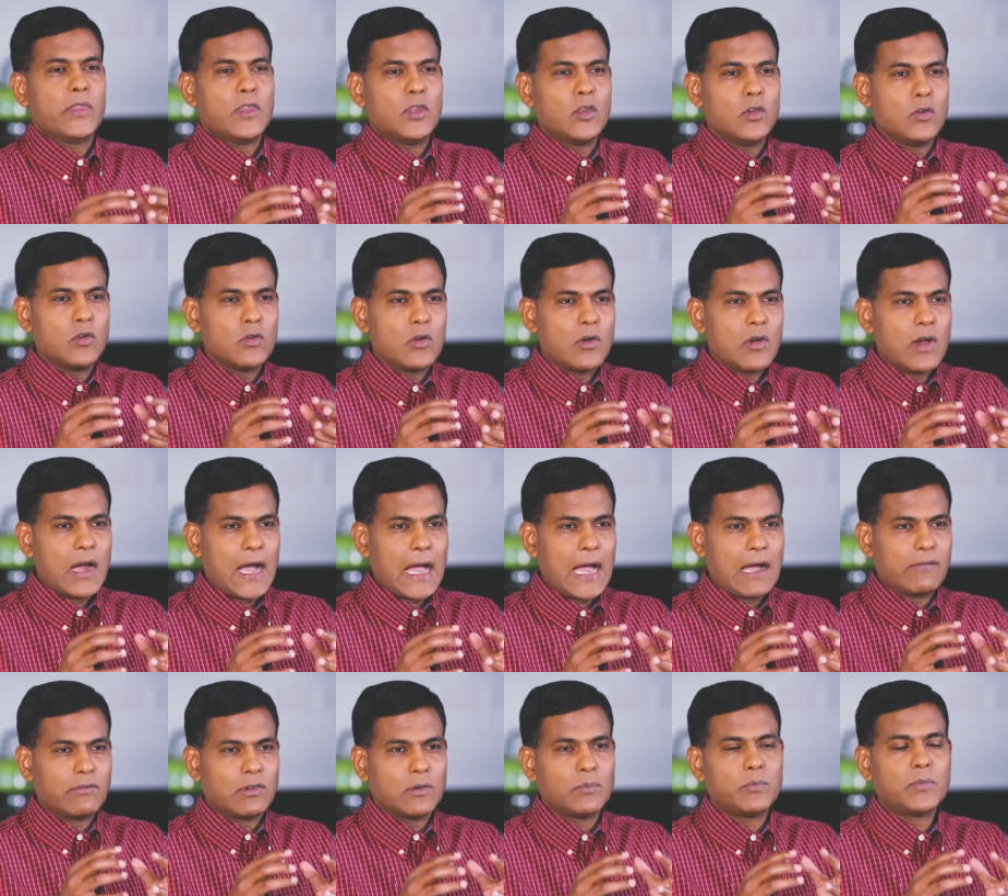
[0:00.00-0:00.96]
You
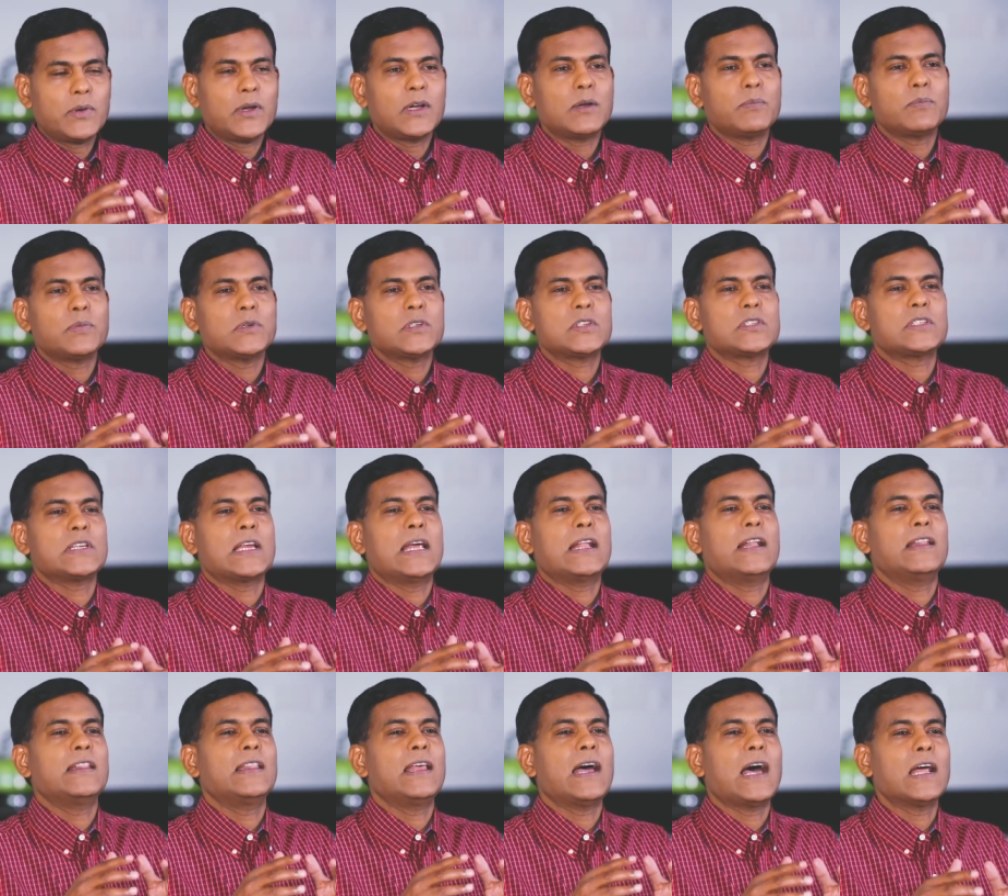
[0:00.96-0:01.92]
have a purpose,
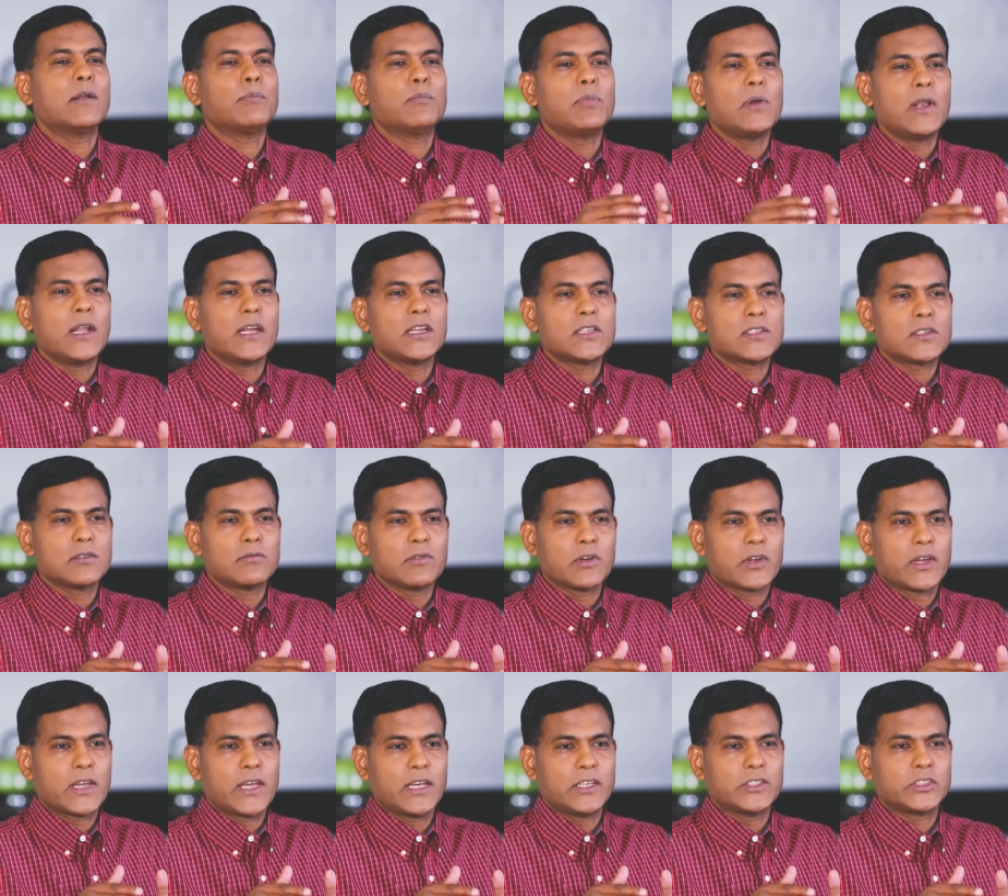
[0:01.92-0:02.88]
and in that place of
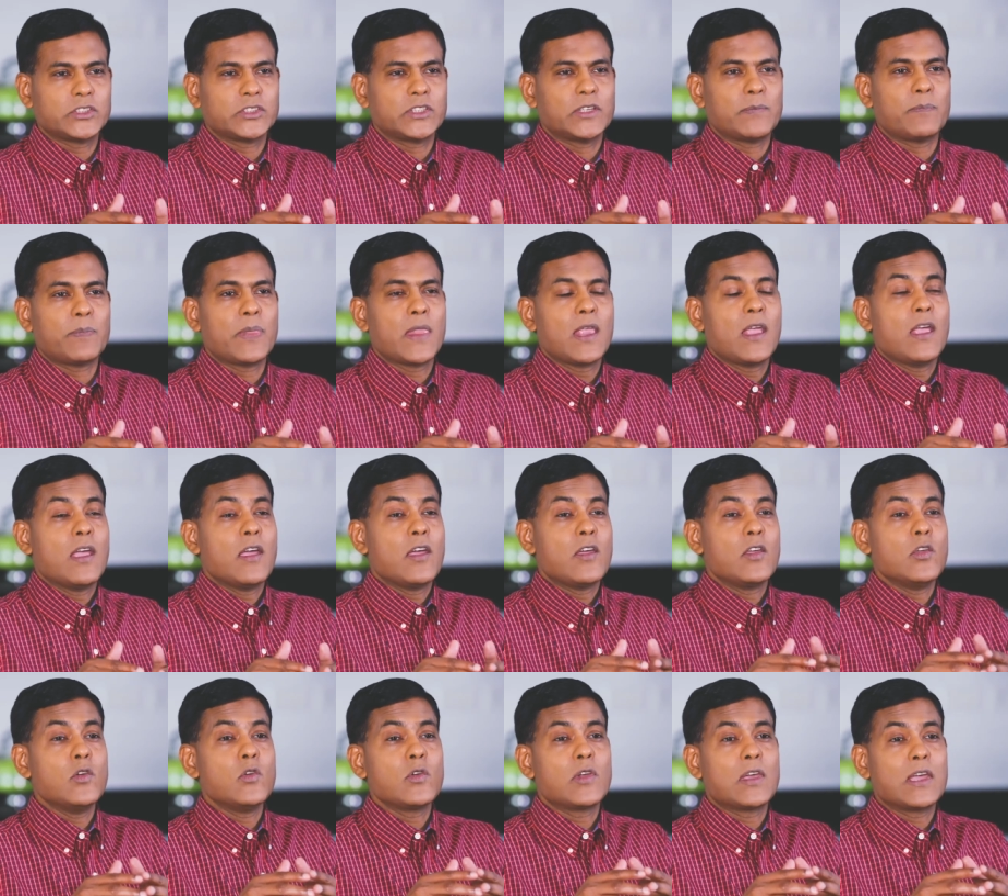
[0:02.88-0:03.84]
vocation,
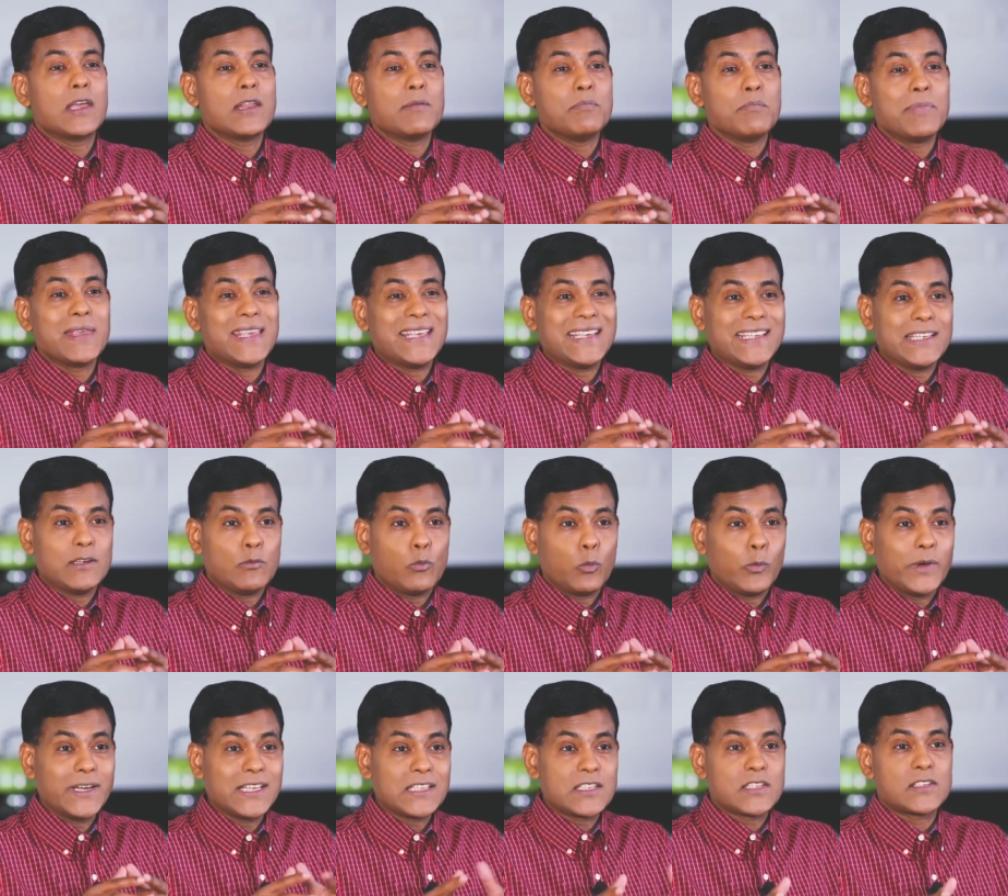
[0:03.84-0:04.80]
you can be
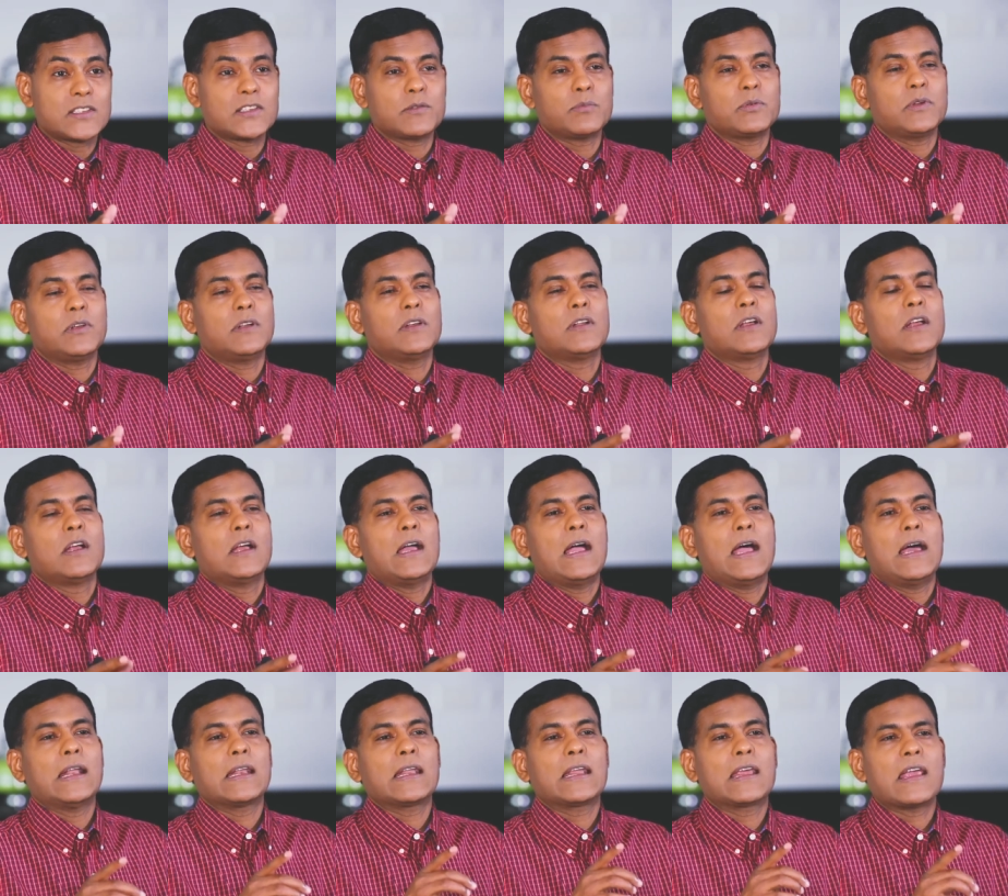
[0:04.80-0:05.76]
invincible
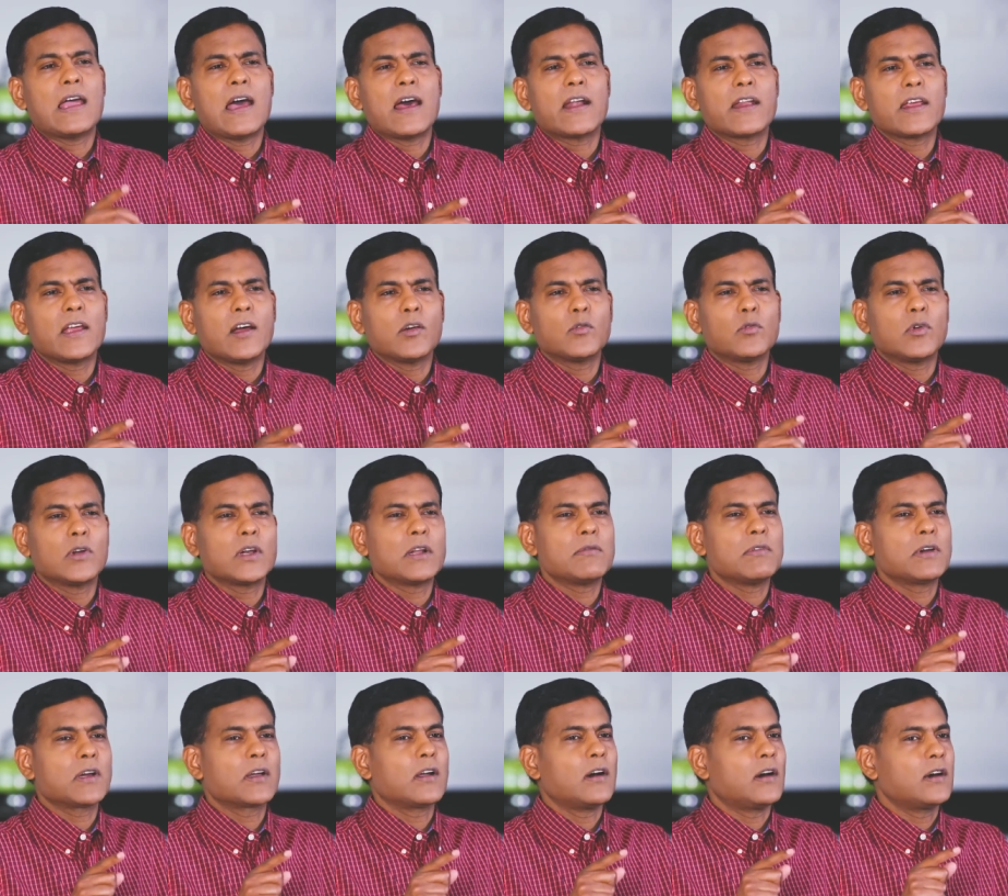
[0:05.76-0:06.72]
and carry out
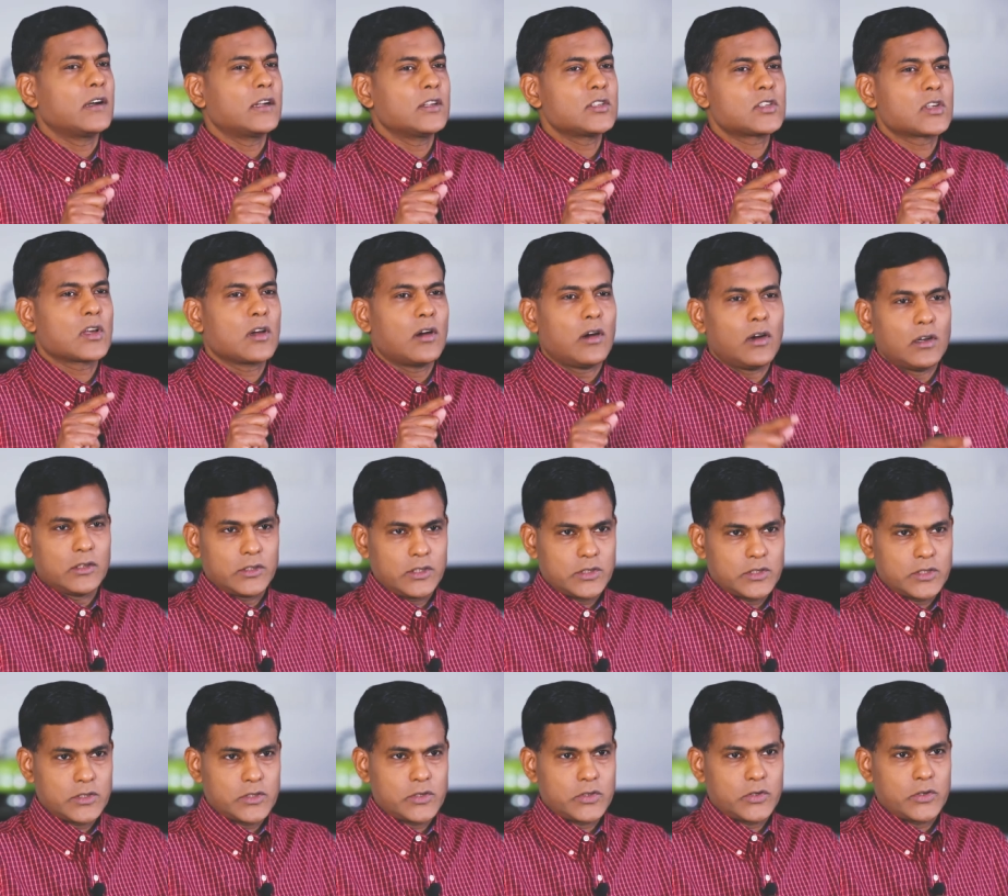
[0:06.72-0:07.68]
whatever God has called
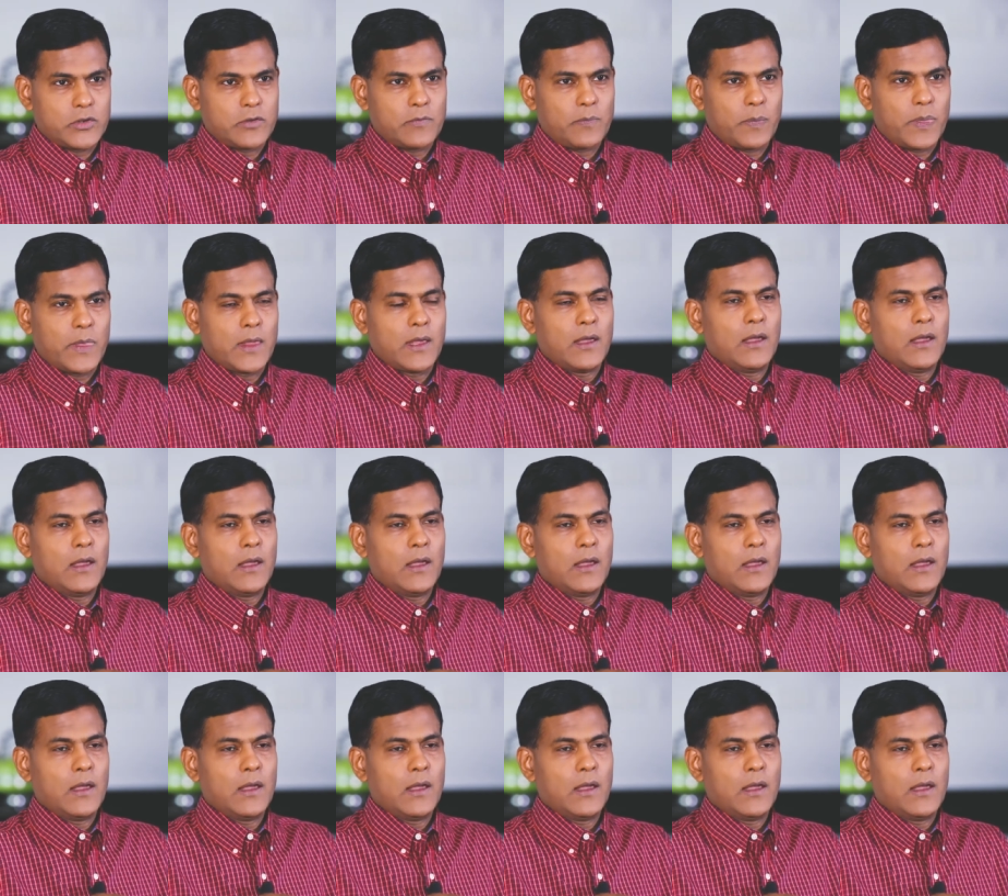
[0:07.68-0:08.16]
you to do.